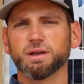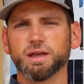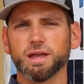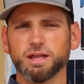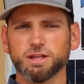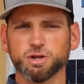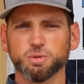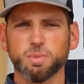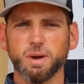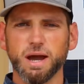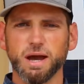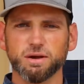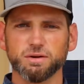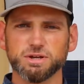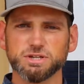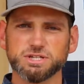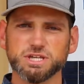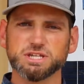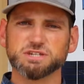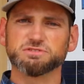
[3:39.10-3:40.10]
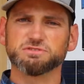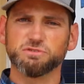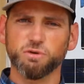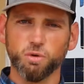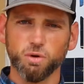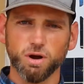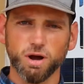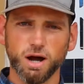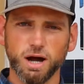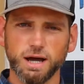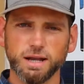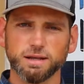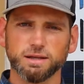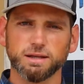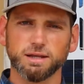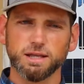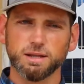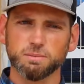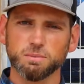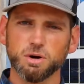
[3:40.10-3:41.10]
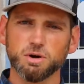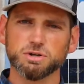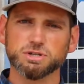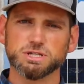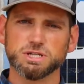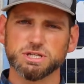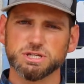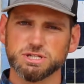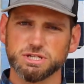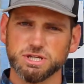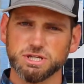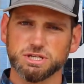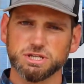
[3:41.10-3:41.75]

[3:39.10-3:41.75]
and your batteries is 4-aught in most